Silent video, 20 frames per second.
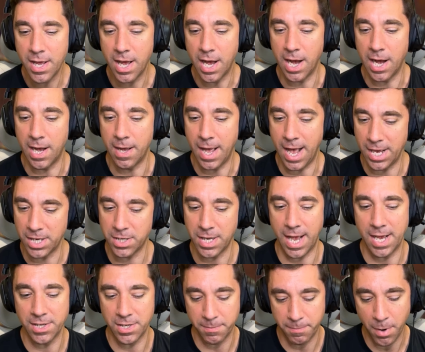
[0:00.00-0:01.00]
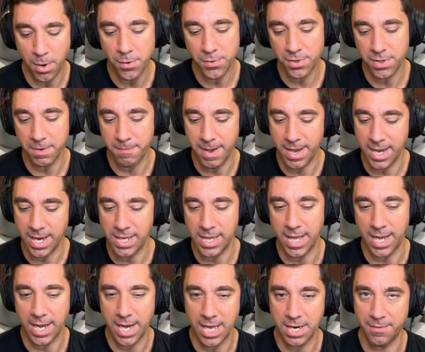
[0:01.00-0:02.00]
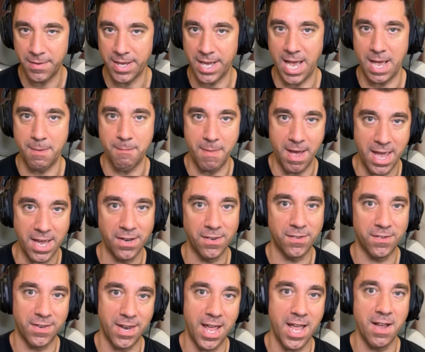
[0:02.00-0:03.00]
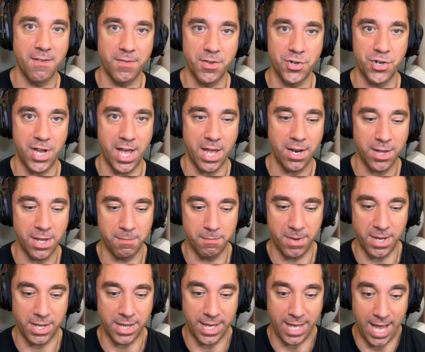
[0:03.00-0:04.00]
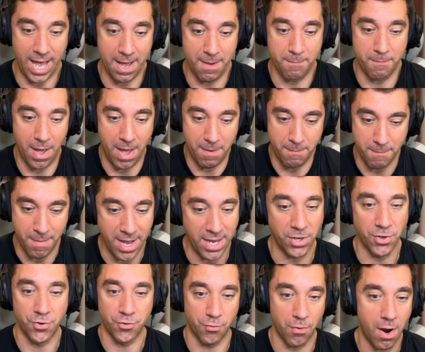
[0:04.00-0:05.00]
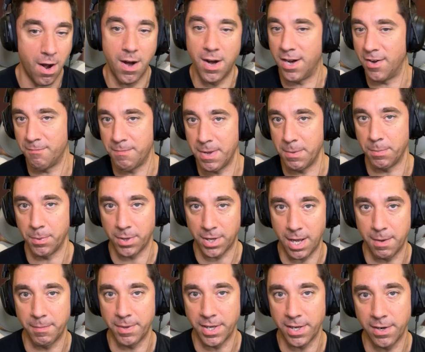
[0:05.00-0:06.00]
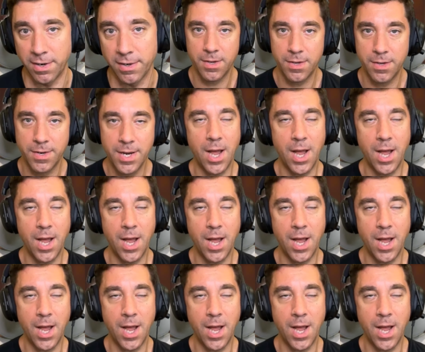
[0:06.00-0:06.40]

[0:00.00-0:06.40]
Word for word: uh, as as opposed to making that kind of like a mainstay of the channel and being like a, a main draw of people coming here.